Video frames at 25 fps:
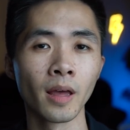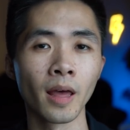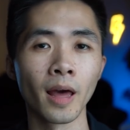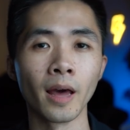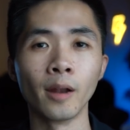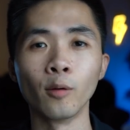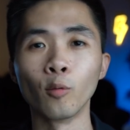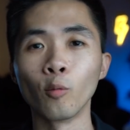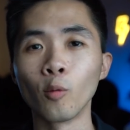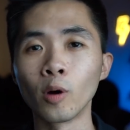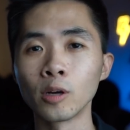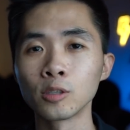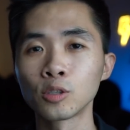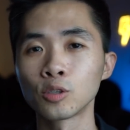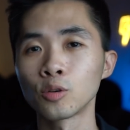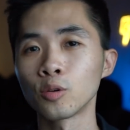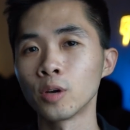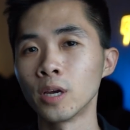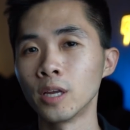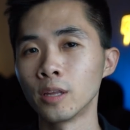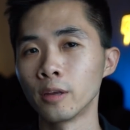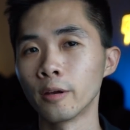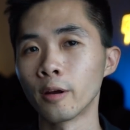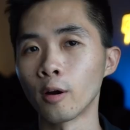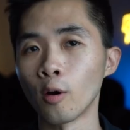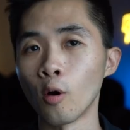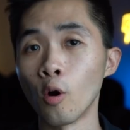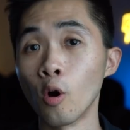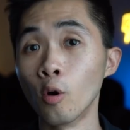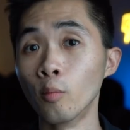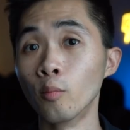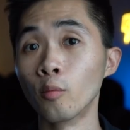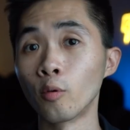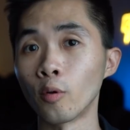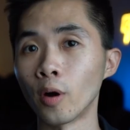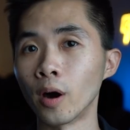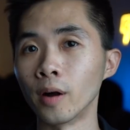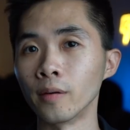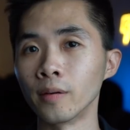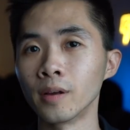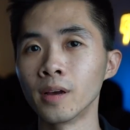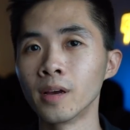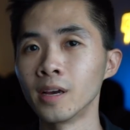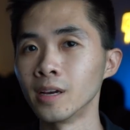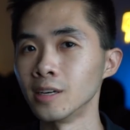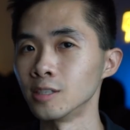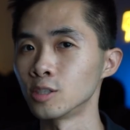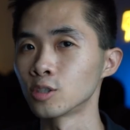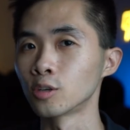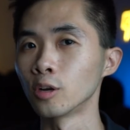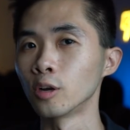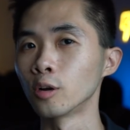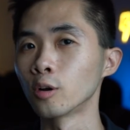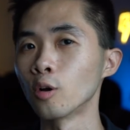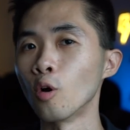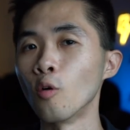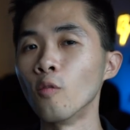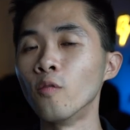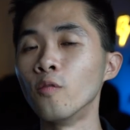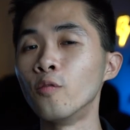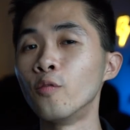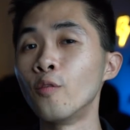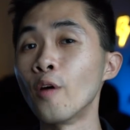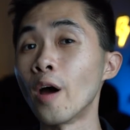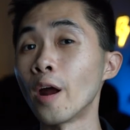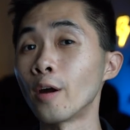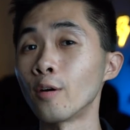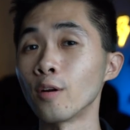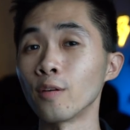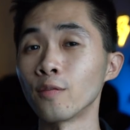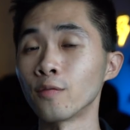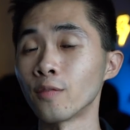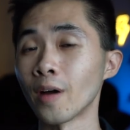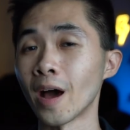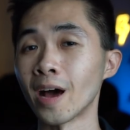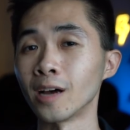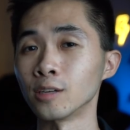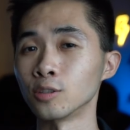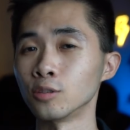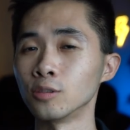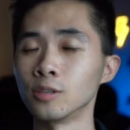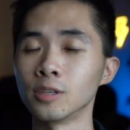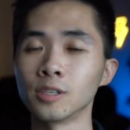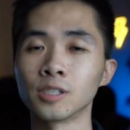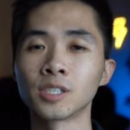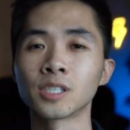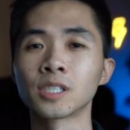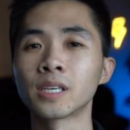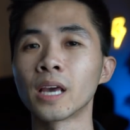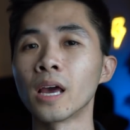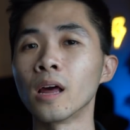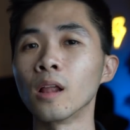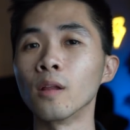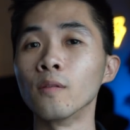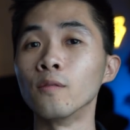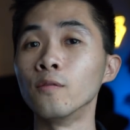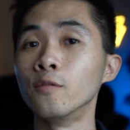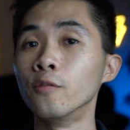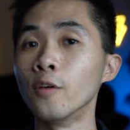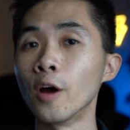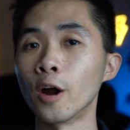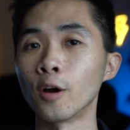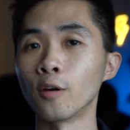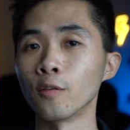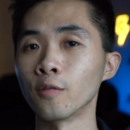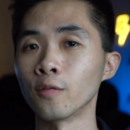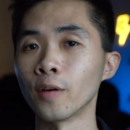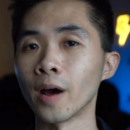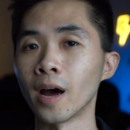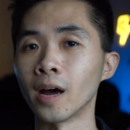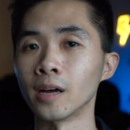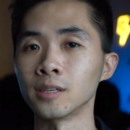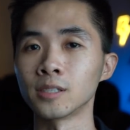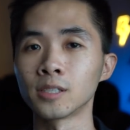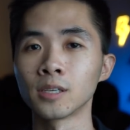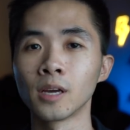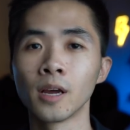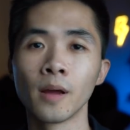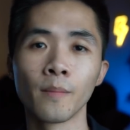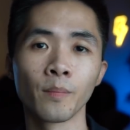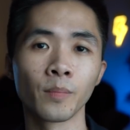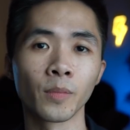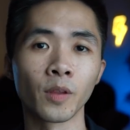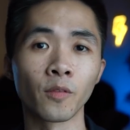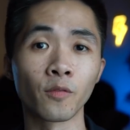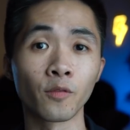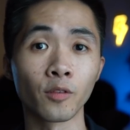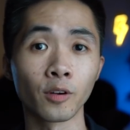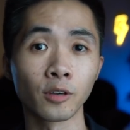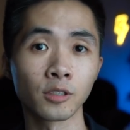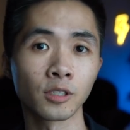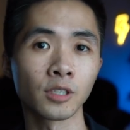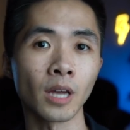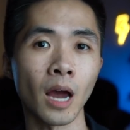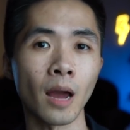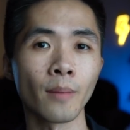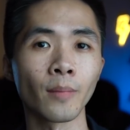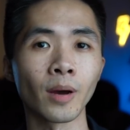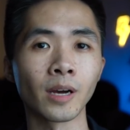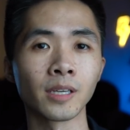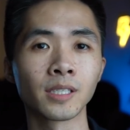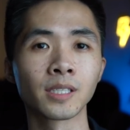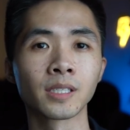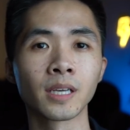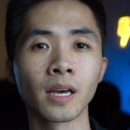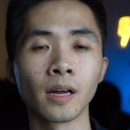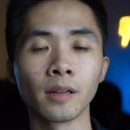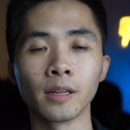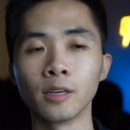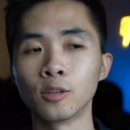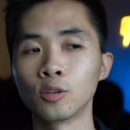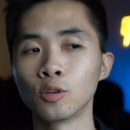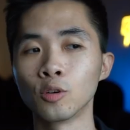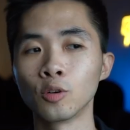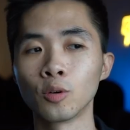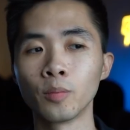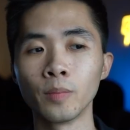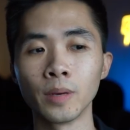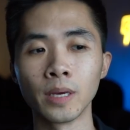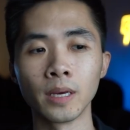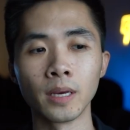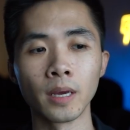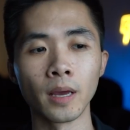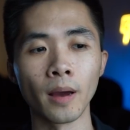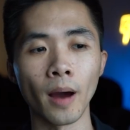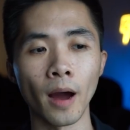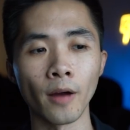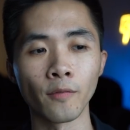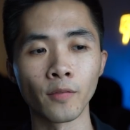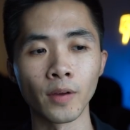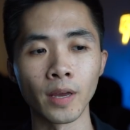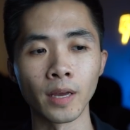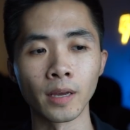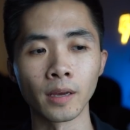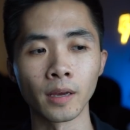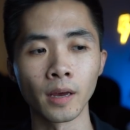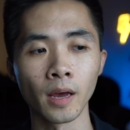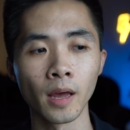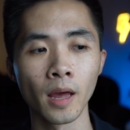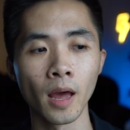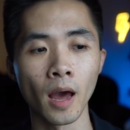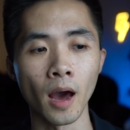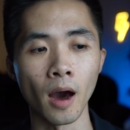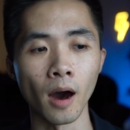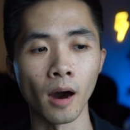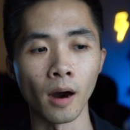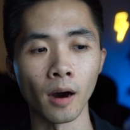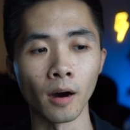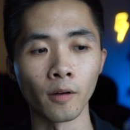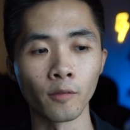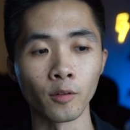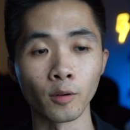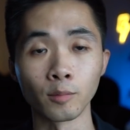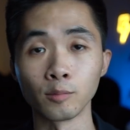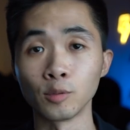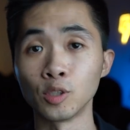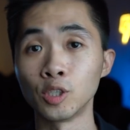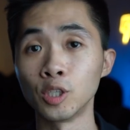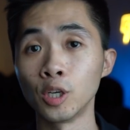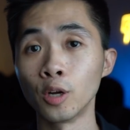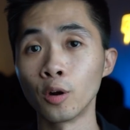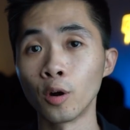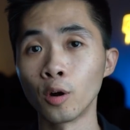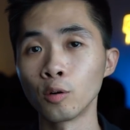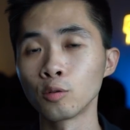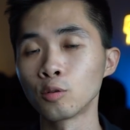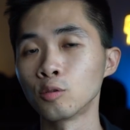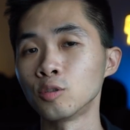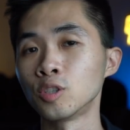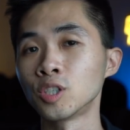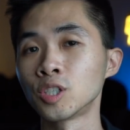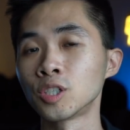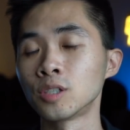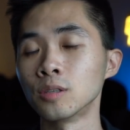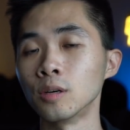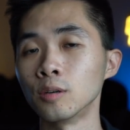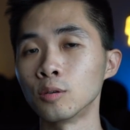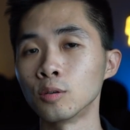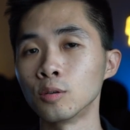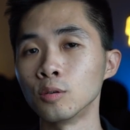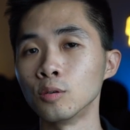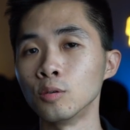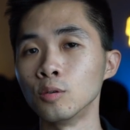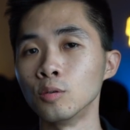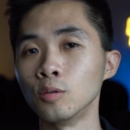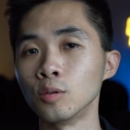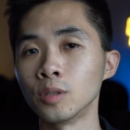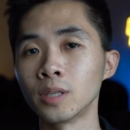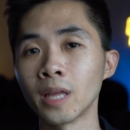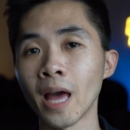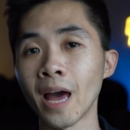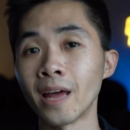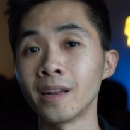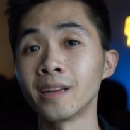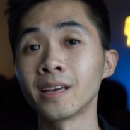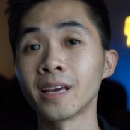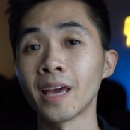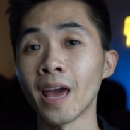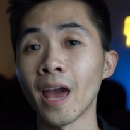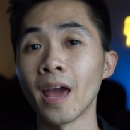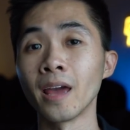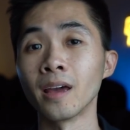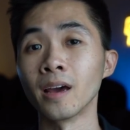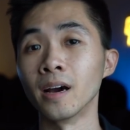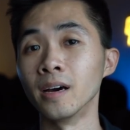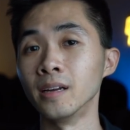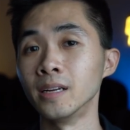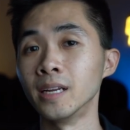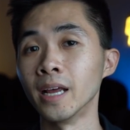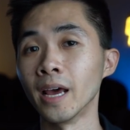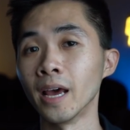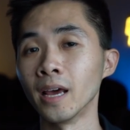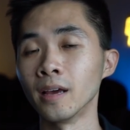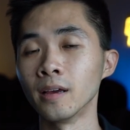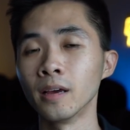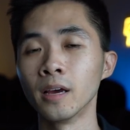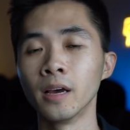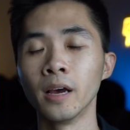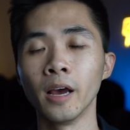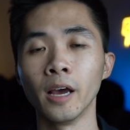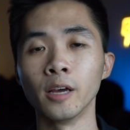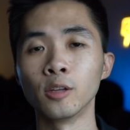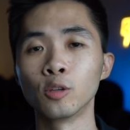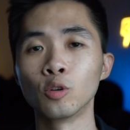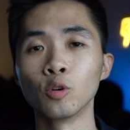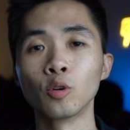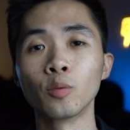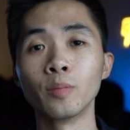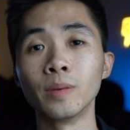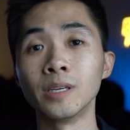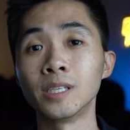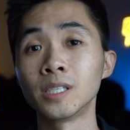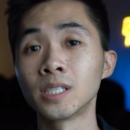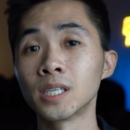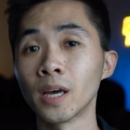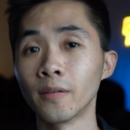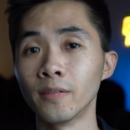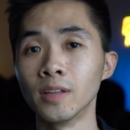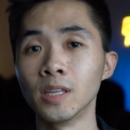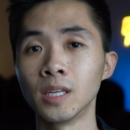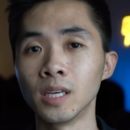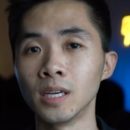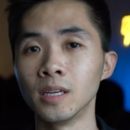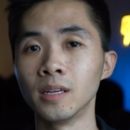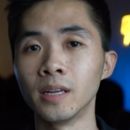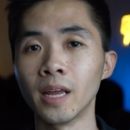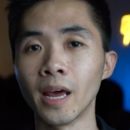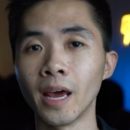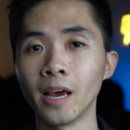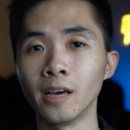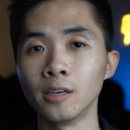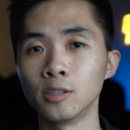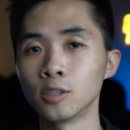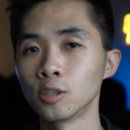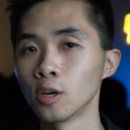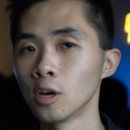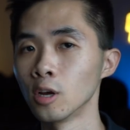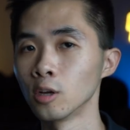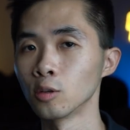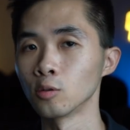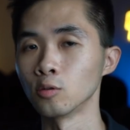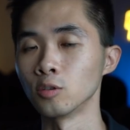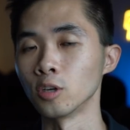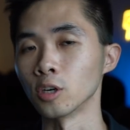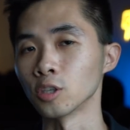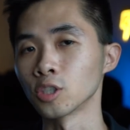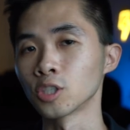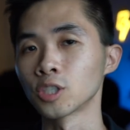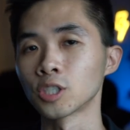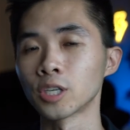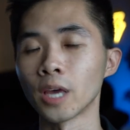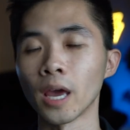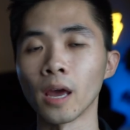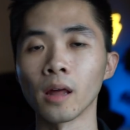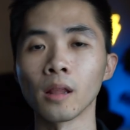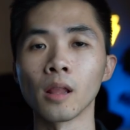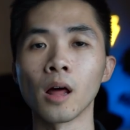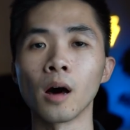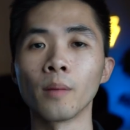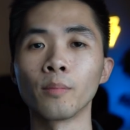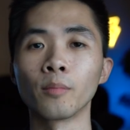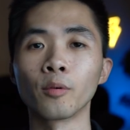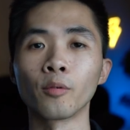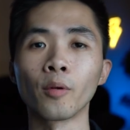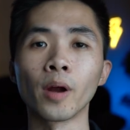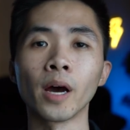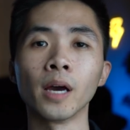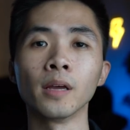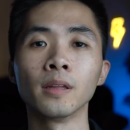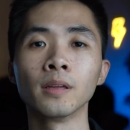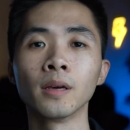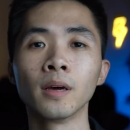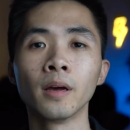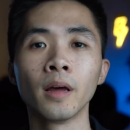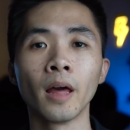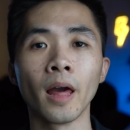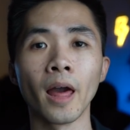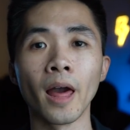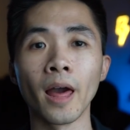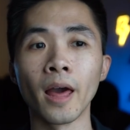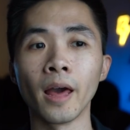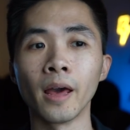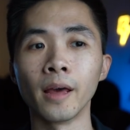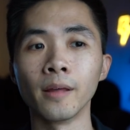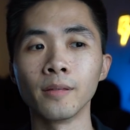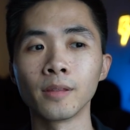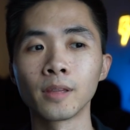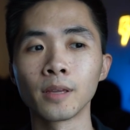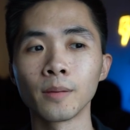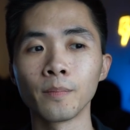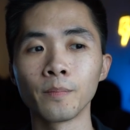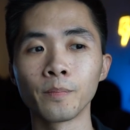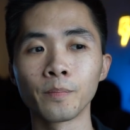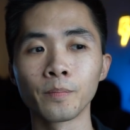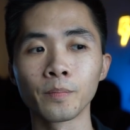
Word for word: And once you hit your home run, it's gonna go very fast. You're gonna scale very fast. The first time I scaled, it took me, I think, uh, from zero to, to 10K a day, it took me 17 days to just scale up, right? And